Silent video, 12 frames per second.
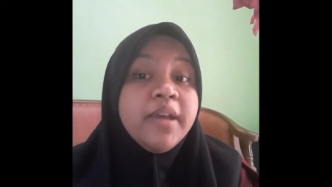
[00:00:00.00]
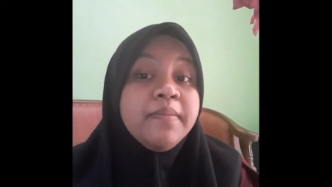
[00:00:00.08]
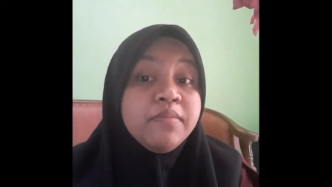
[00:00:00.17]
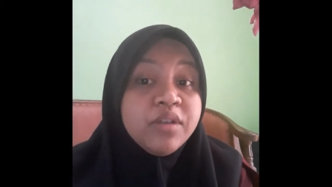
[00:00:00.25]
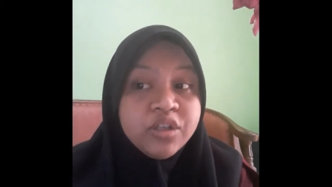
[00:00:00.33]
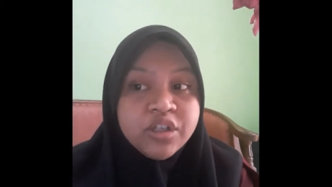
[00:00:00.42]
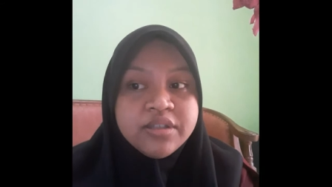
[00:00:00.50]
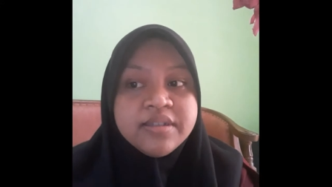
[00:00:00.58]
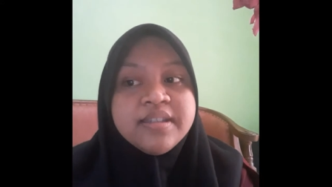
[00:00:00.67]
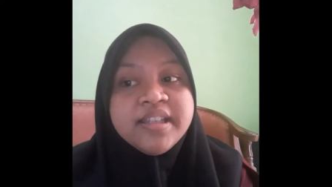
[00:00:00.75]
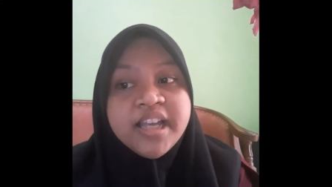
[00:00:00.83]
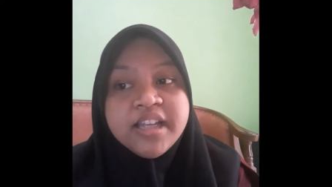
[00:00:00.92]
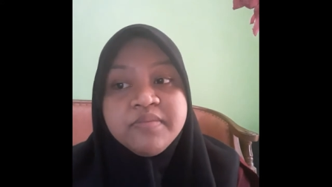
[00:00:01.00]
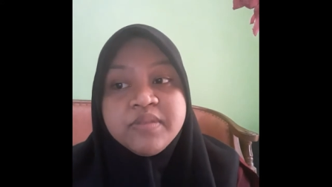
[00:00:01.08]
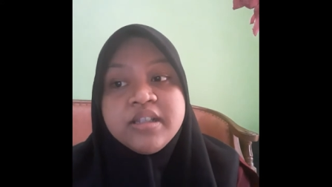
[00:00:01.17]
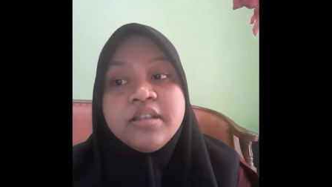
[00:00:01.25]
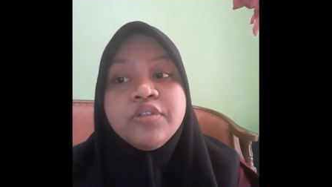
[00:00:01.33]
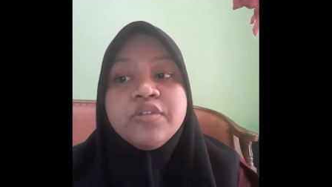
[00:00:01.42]
and mission
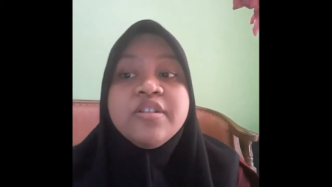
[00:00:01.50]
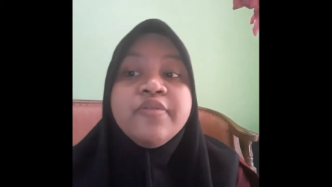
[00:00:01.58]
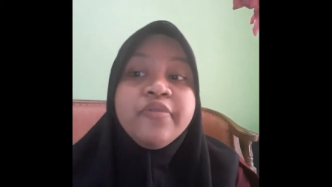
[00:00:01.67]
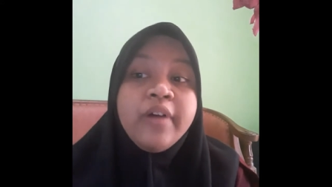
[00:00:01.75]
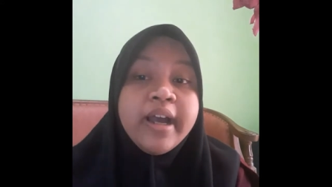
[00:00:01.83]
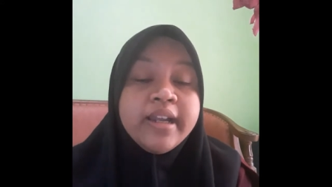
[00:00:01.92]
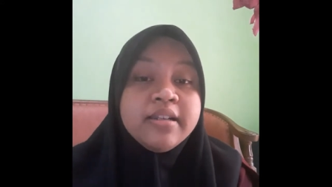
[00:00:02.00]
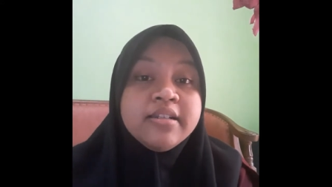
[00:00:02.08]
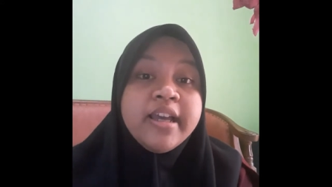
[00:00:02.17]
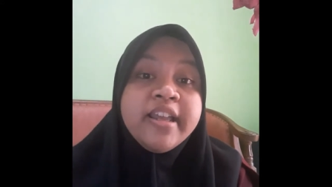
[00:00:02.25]
statement to define the